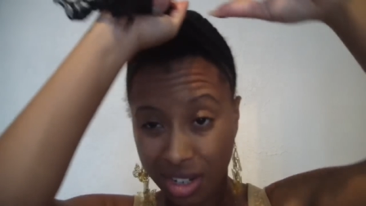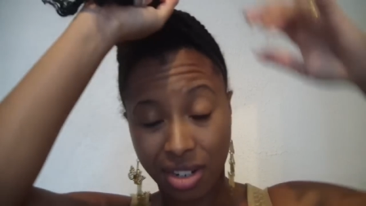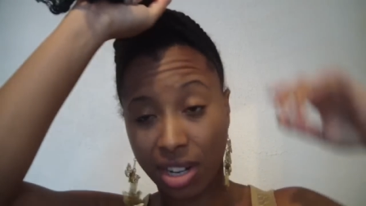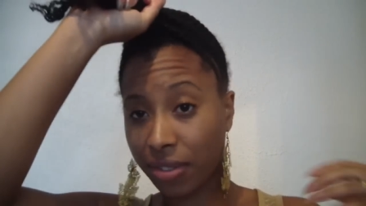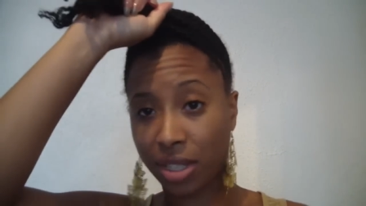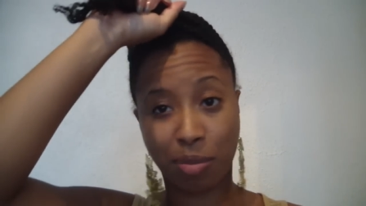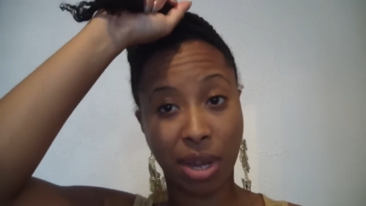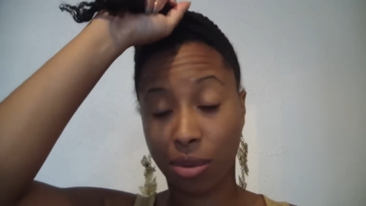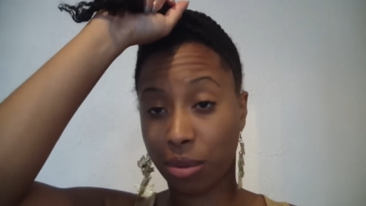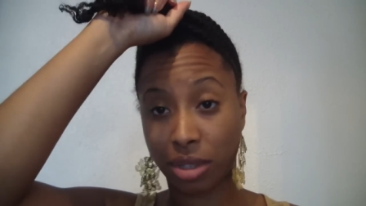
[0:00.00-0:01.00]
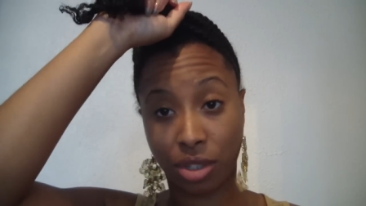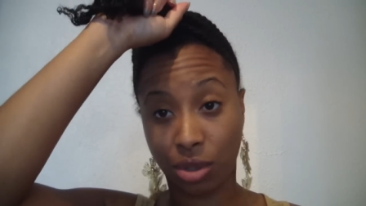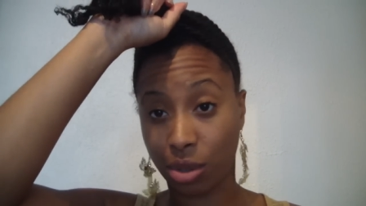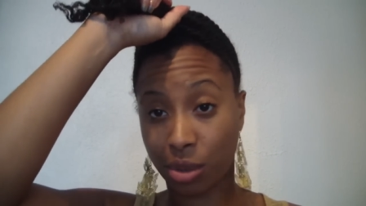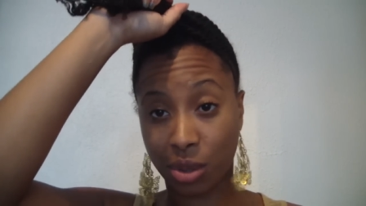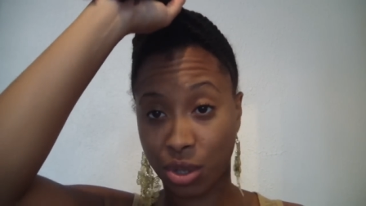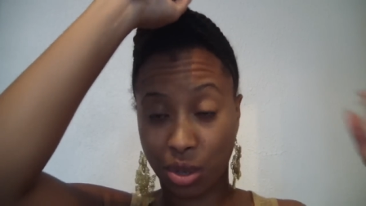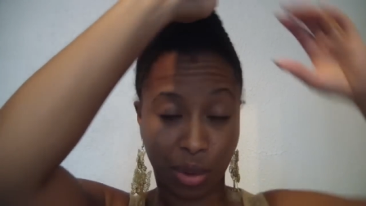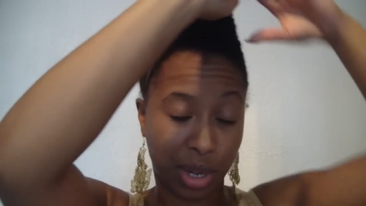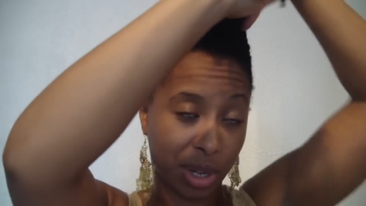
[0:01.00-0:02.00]
I don't know if this backward tutorial is going
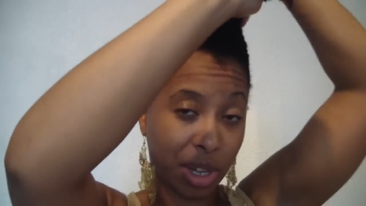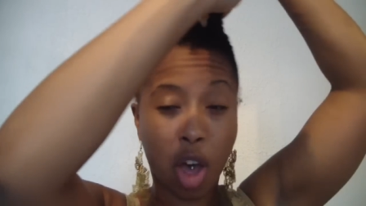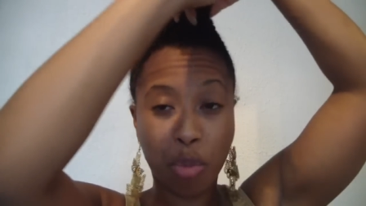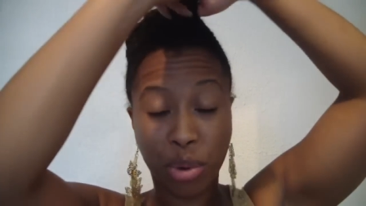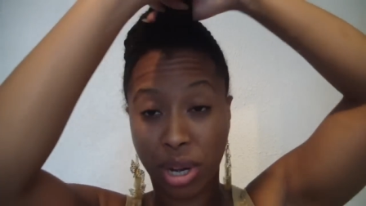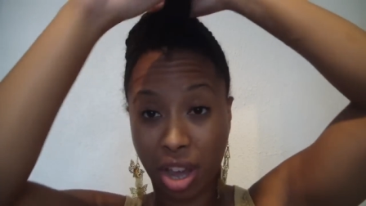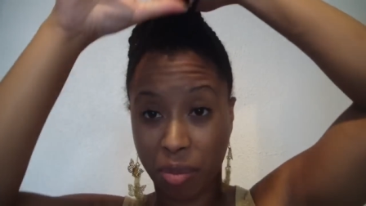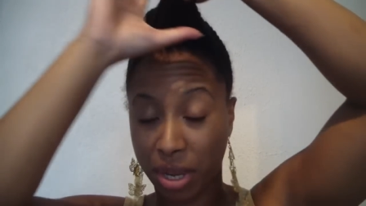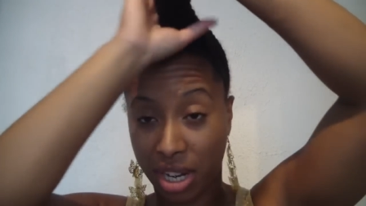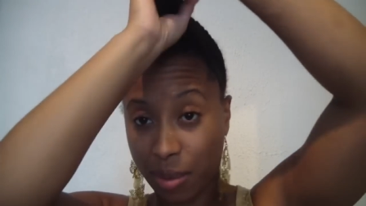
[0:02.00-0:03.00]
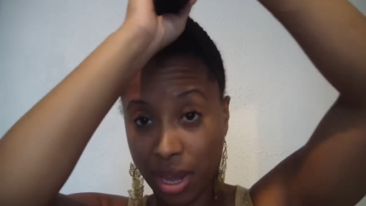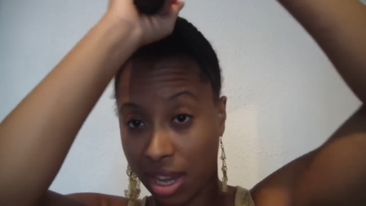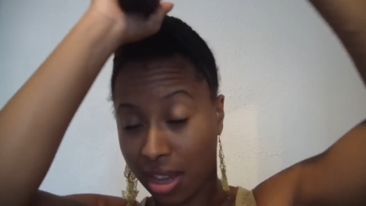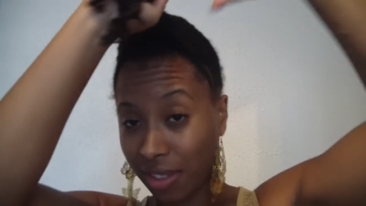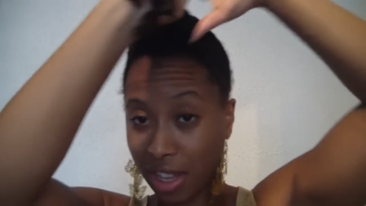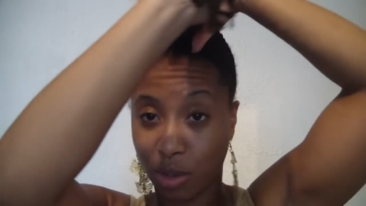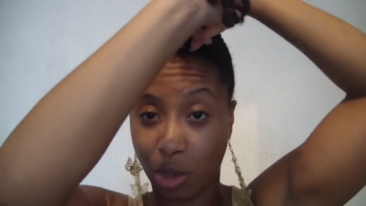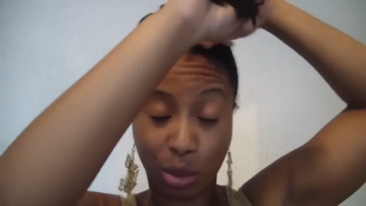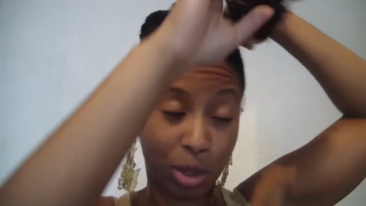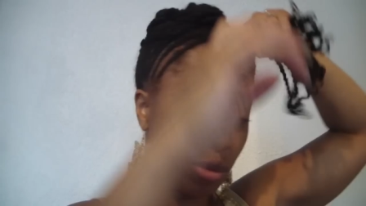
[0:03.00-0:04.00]
to work. I'll put it up anyway, and then
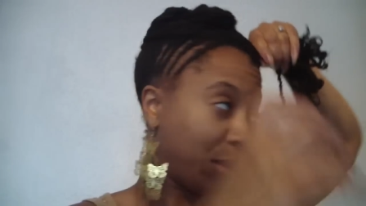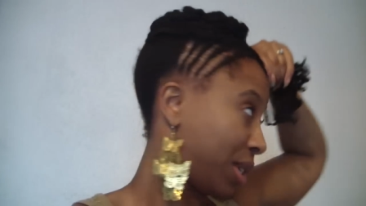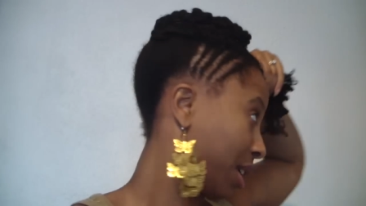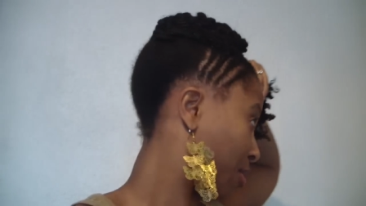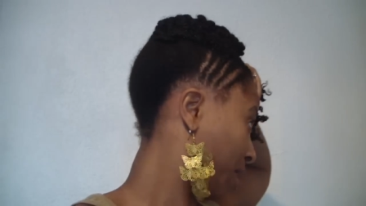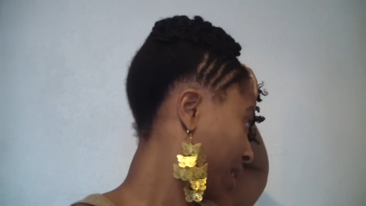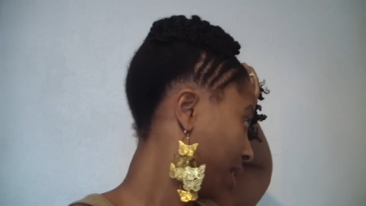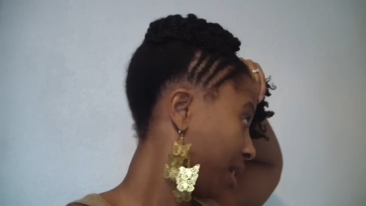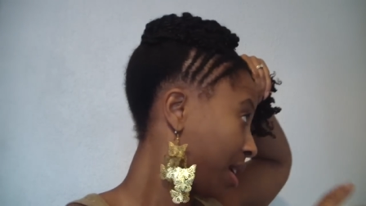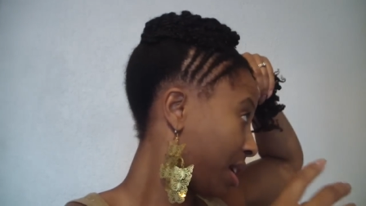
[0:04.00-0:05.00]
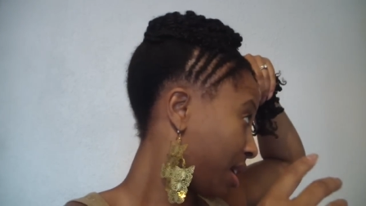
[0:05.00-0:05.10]
you, you will tell me.